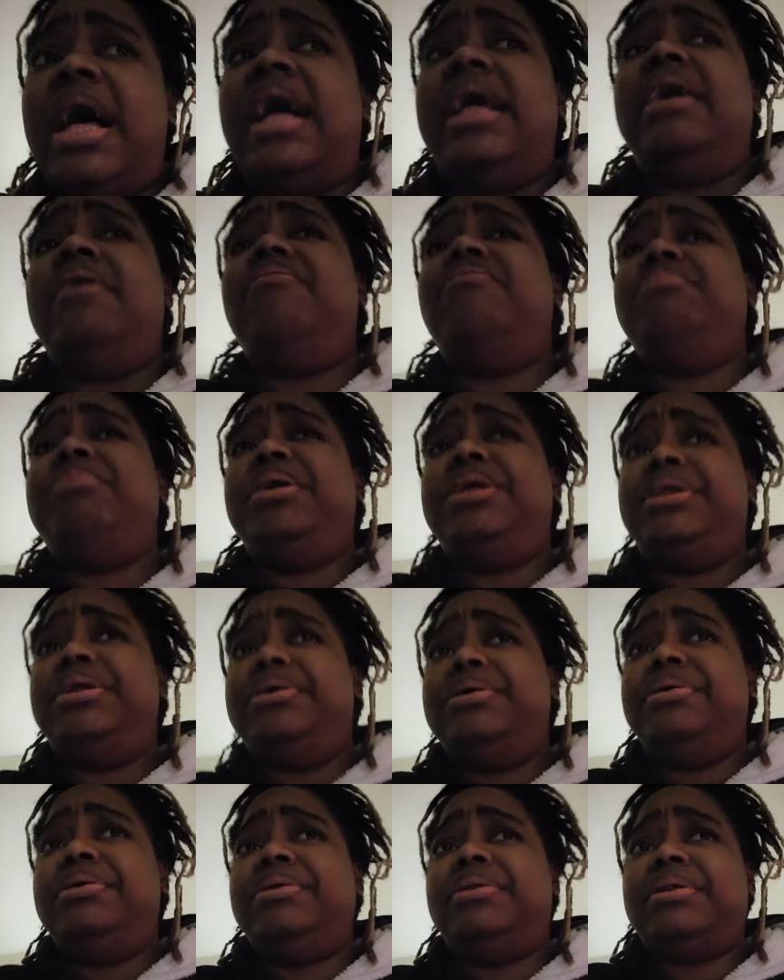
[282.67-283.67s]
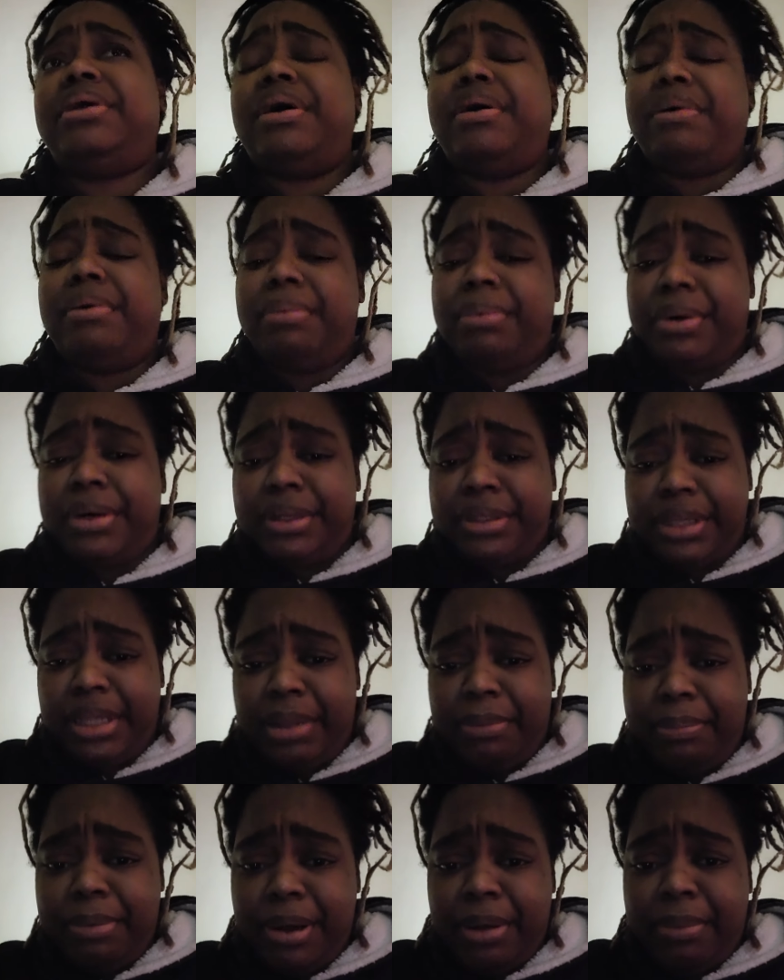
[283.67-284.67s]
however many years ago it was,
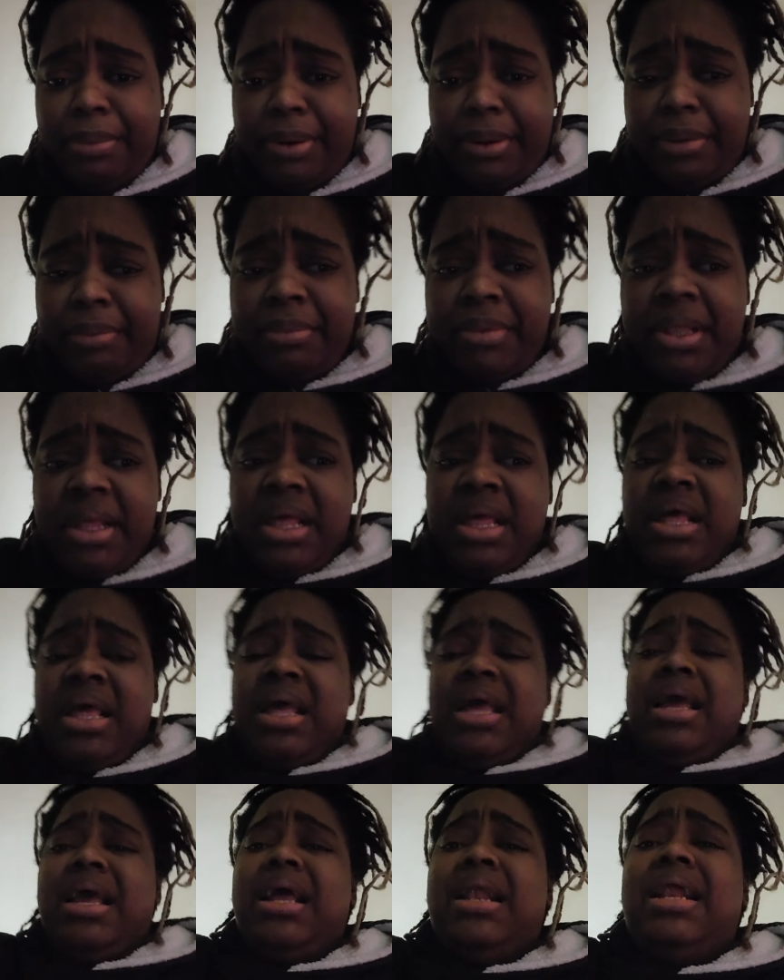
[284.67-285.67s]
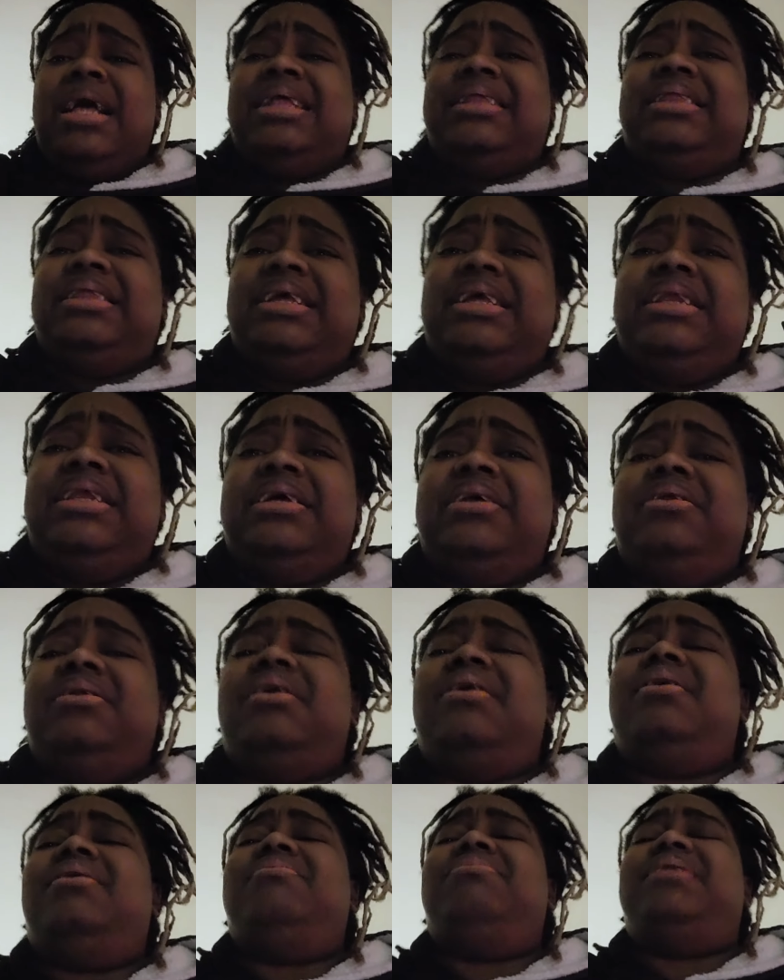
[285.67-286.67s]
he bubbled up. And I seen it.
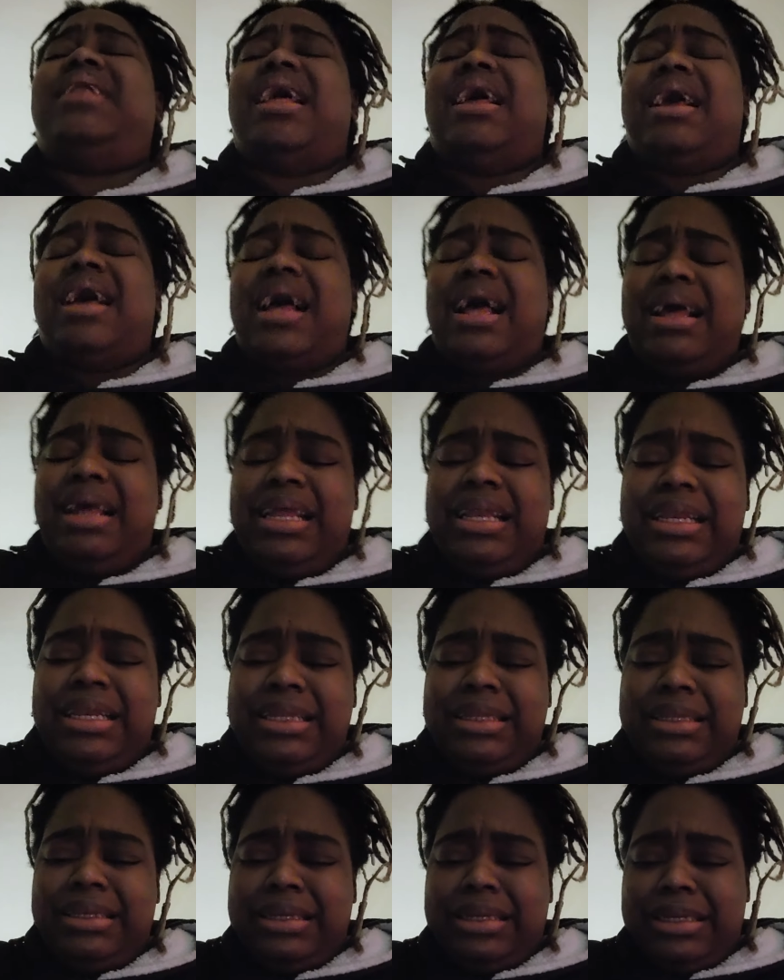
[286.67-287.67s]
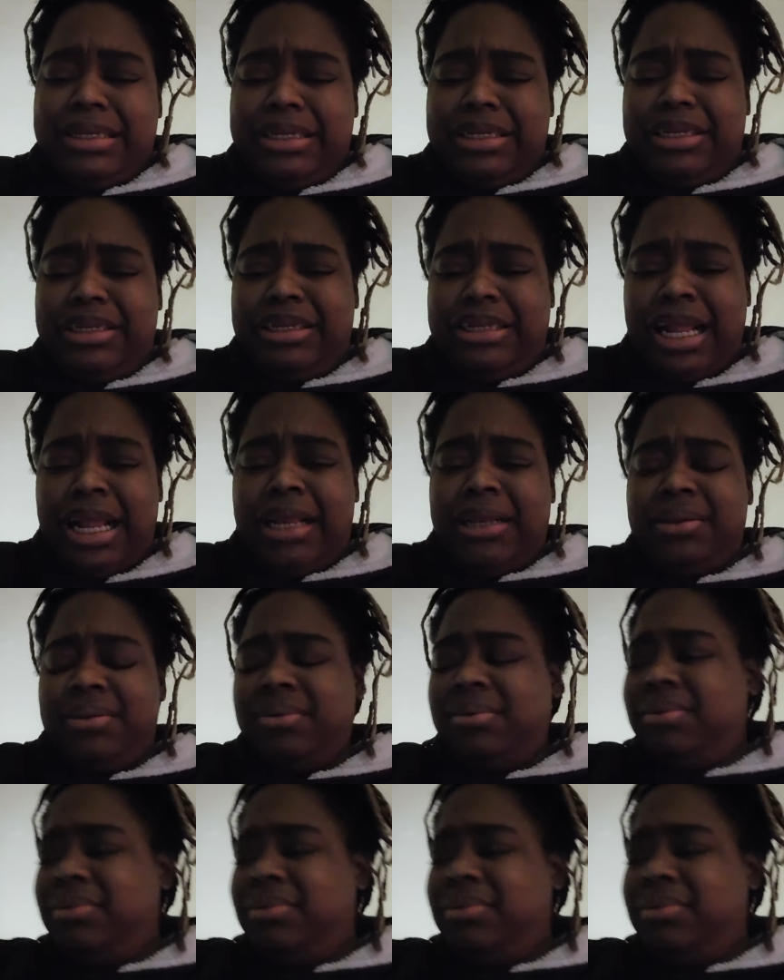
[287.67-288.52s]
So it's like, I ain't listening to this shit.